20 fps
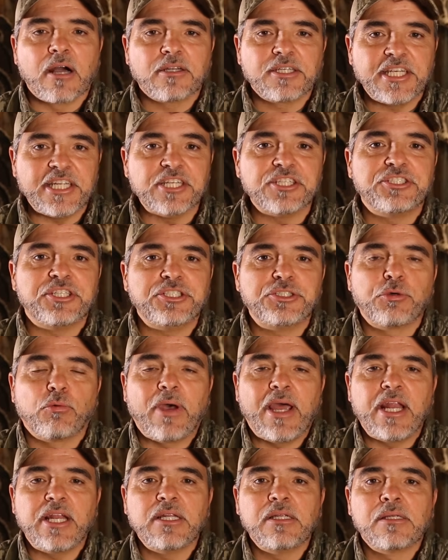get it
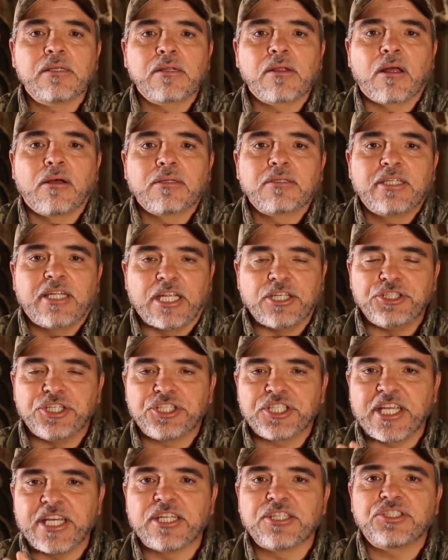situated, and
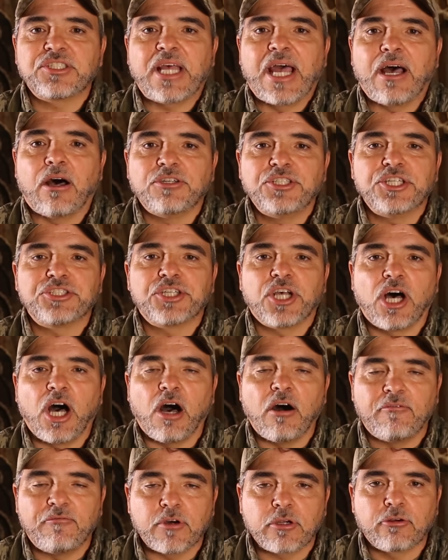just get a sound. Just
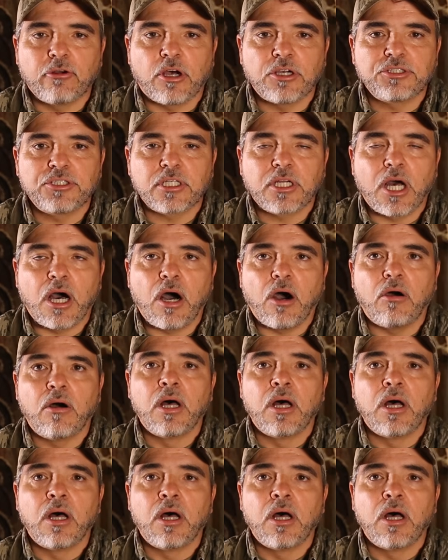huff across the call.